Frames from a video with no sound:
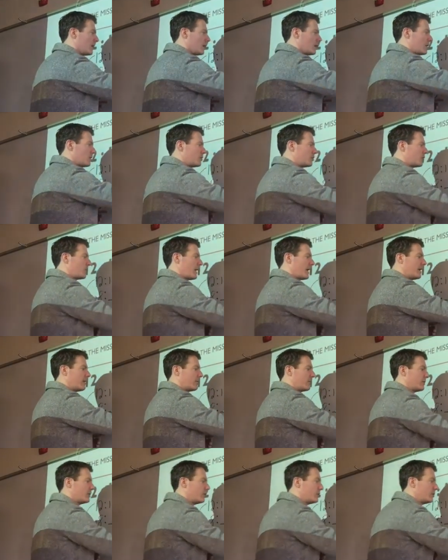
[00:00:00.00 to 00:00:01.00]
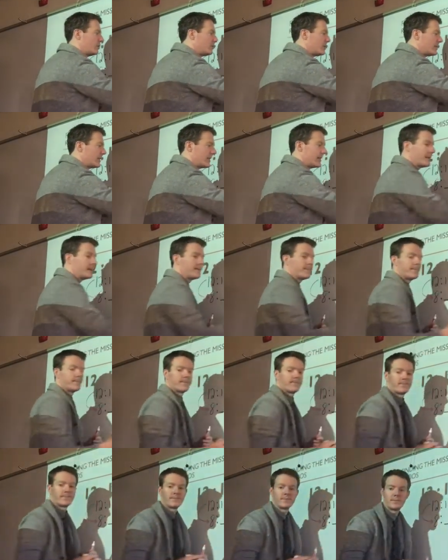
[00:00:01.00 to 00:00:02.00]
try to reduce it.
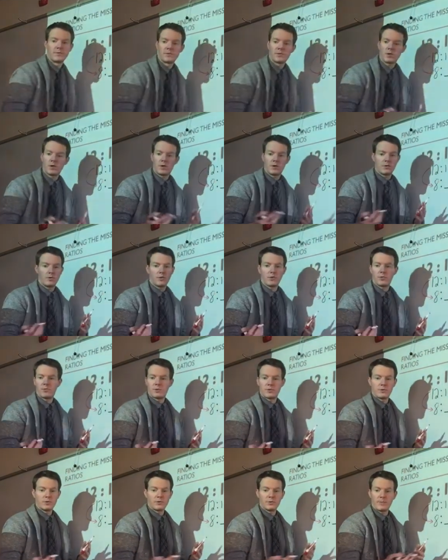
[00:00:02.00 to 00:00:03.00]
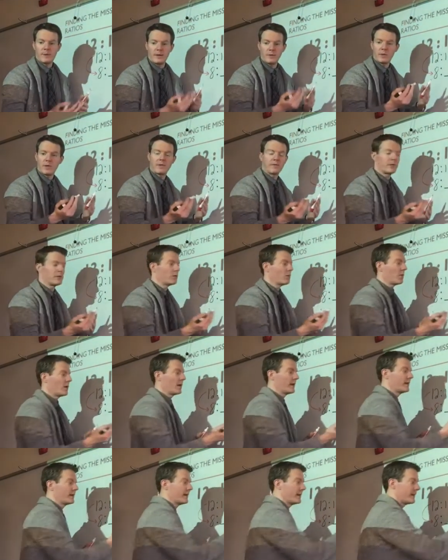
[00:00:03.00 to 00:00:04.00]
So you could reduce by whatever you
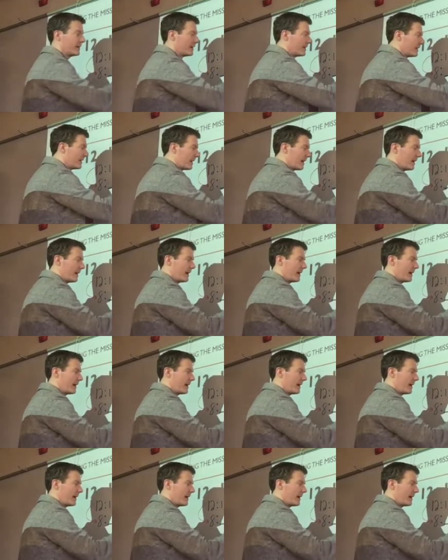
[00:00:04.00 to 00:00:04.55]
want. I